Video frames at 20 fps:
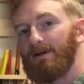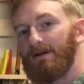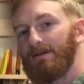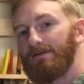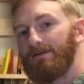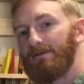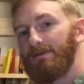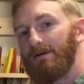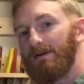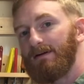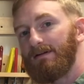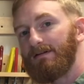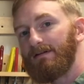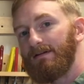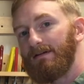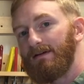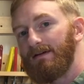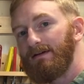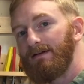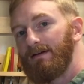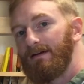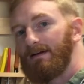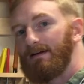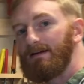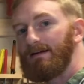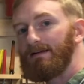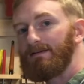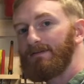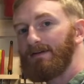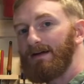know what else you wanna see,
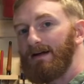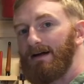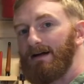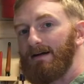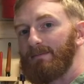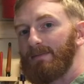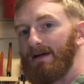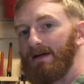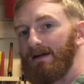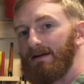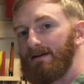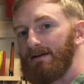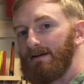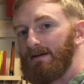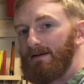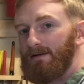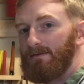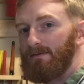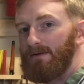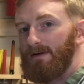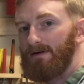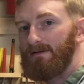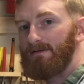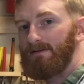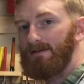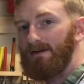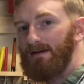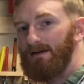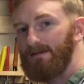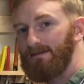leave a comment,
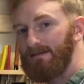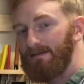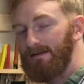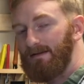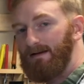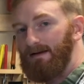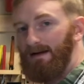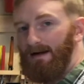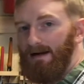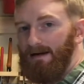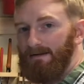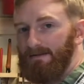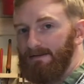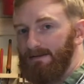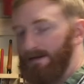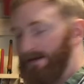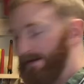roast us. I